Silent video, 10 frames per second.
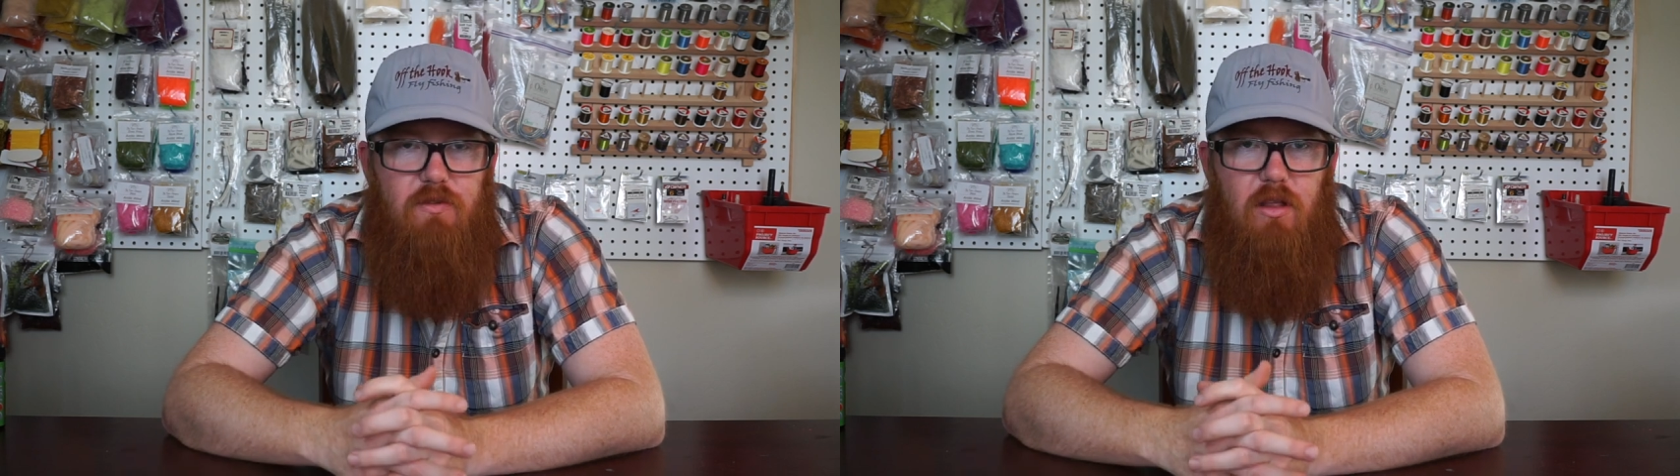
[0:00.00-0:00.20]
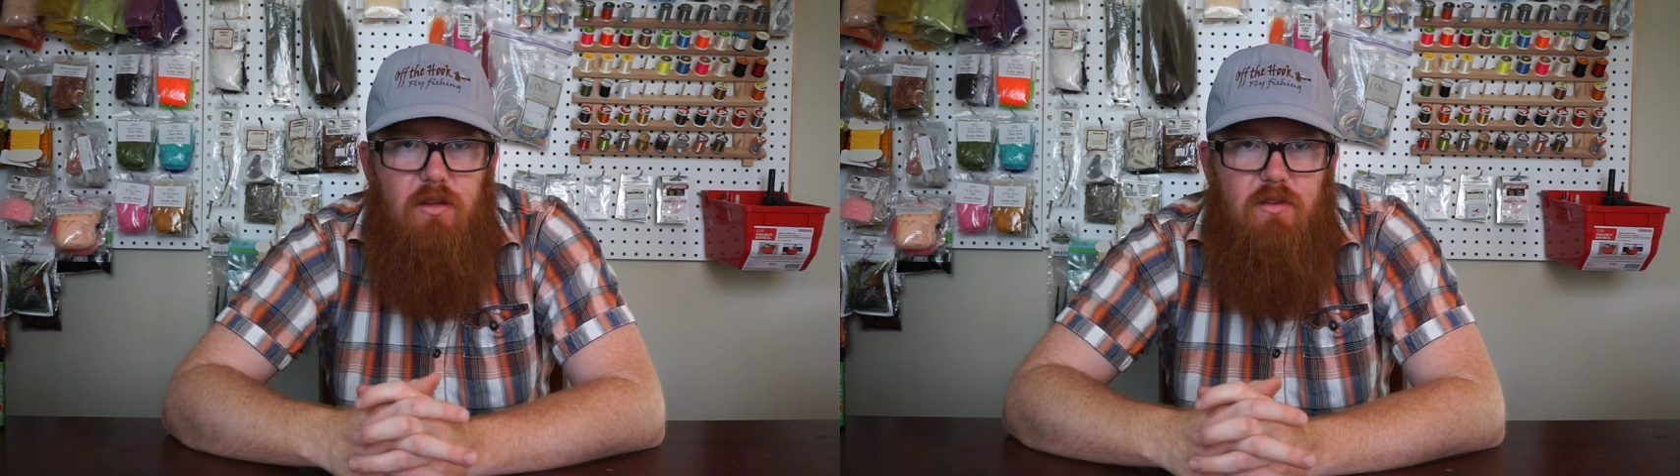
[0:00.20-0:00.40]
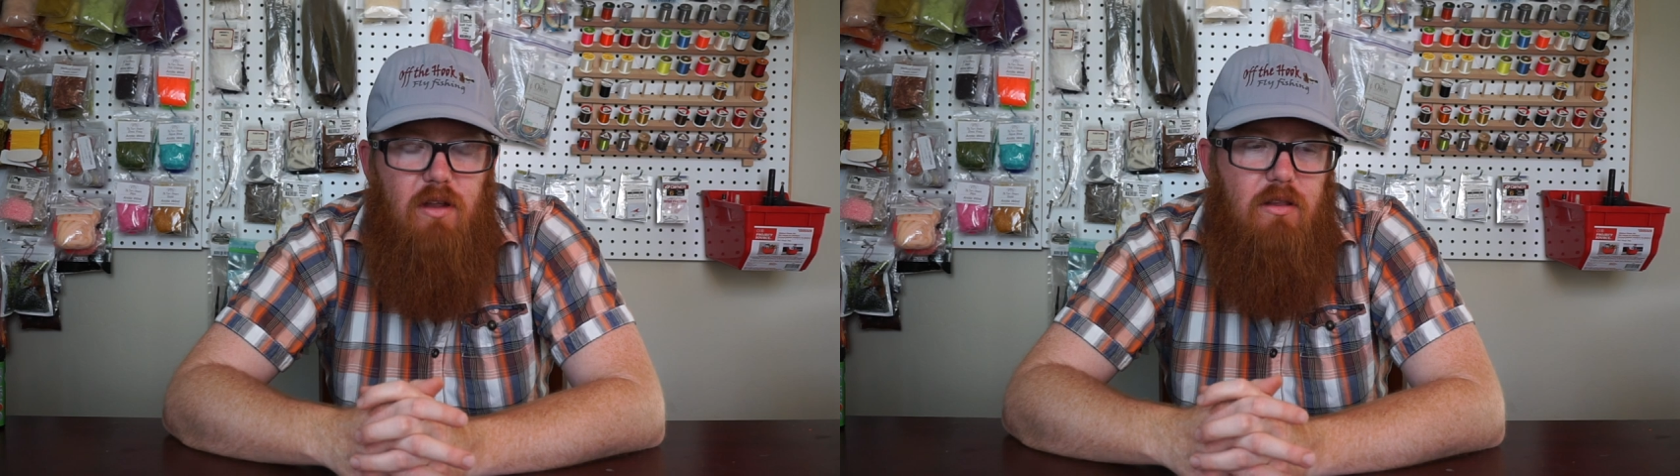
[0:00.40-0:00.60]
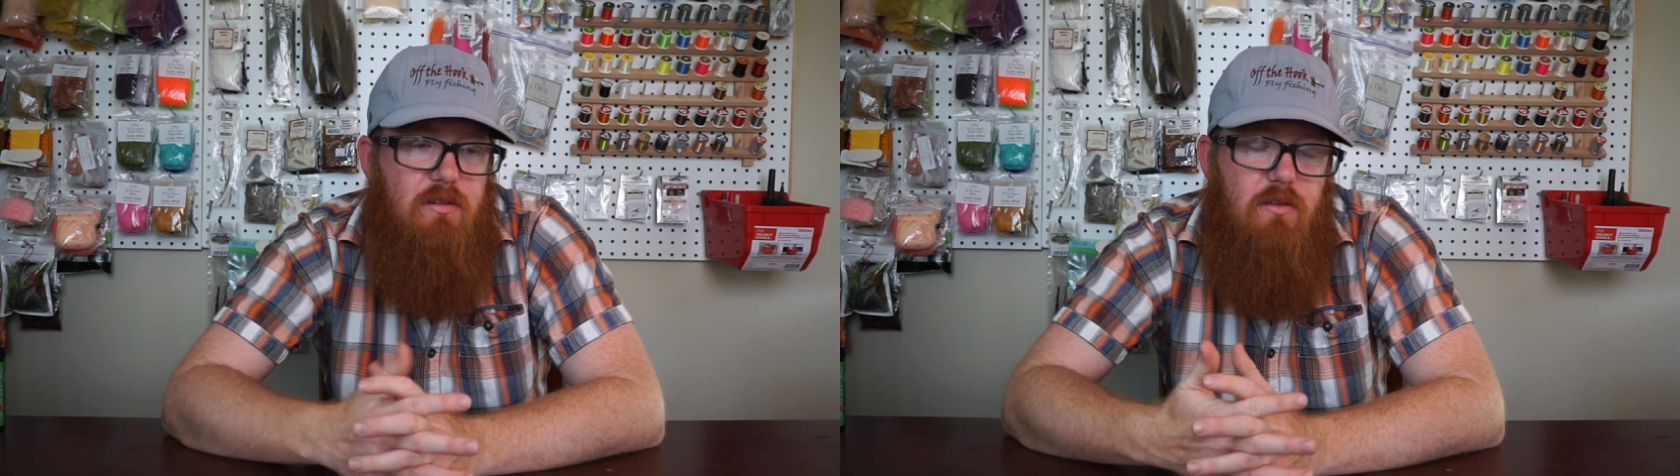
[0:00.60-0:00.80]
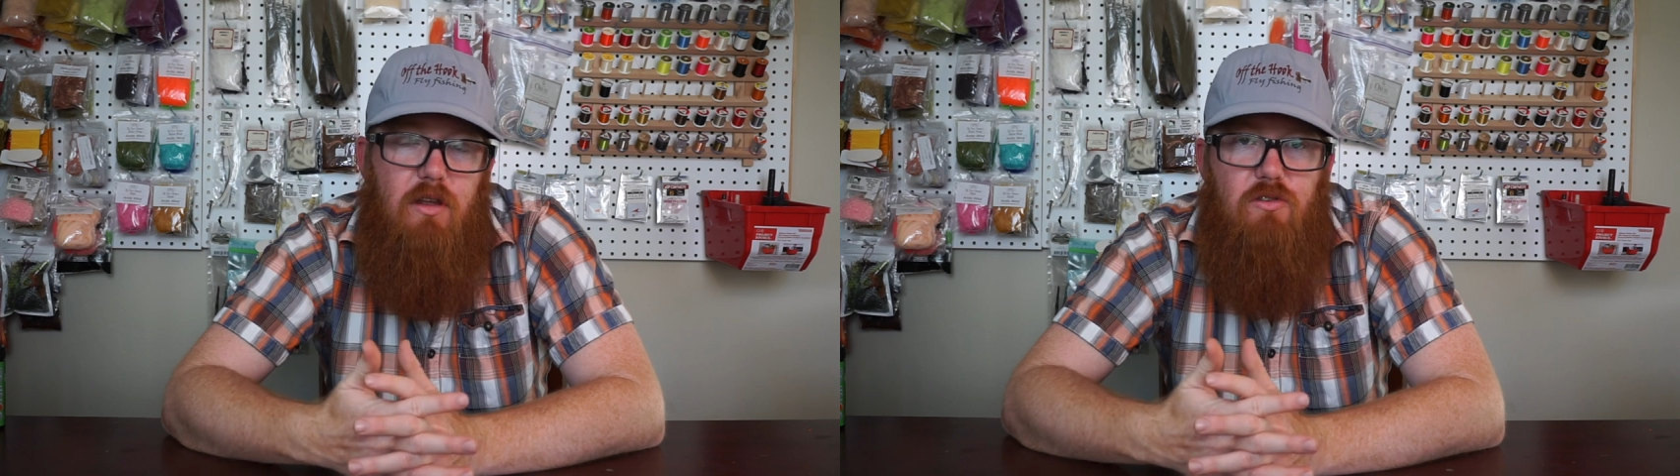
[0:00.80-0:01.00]
to let us out at
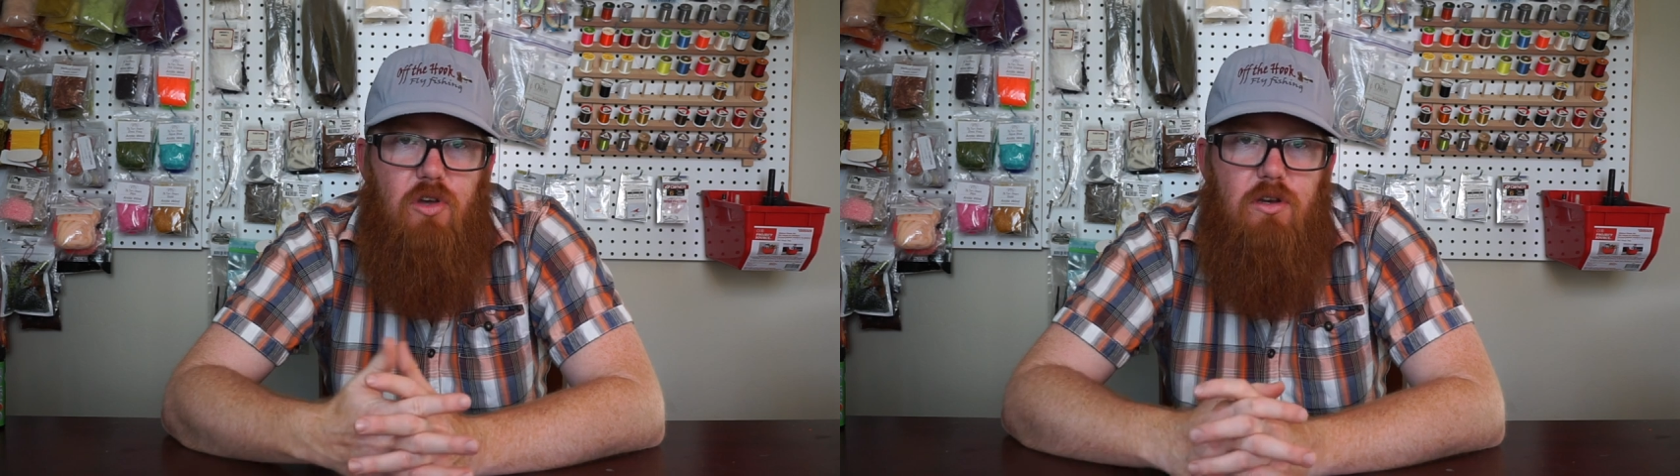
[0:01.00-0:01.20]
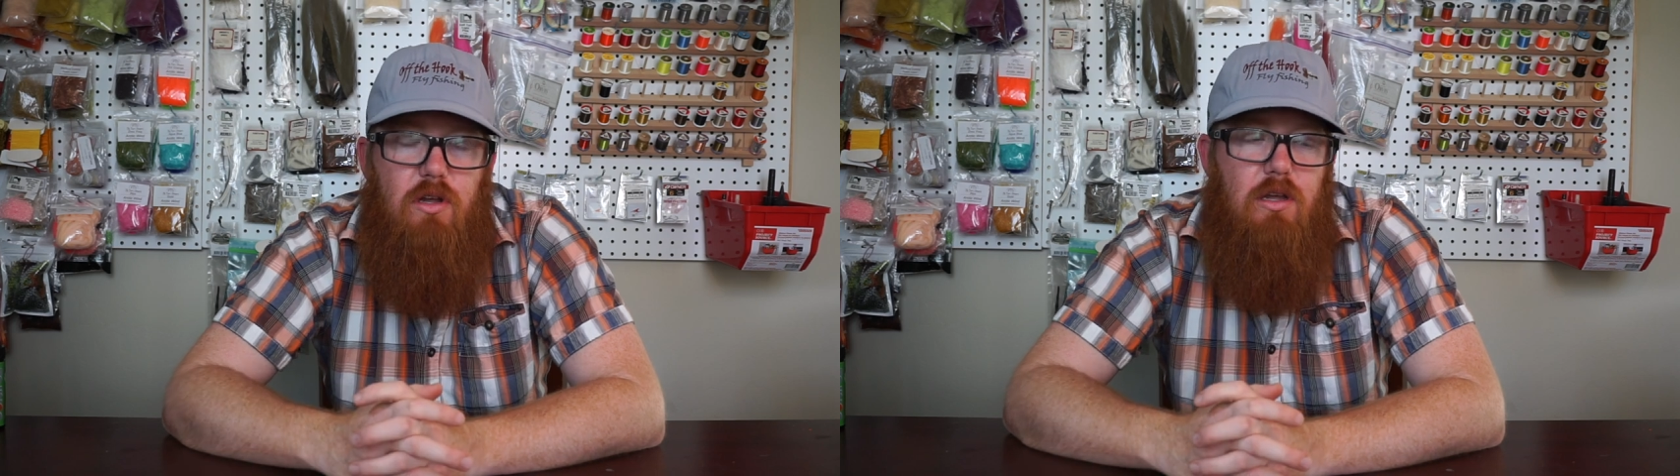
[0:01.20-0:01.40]
least. So that's good.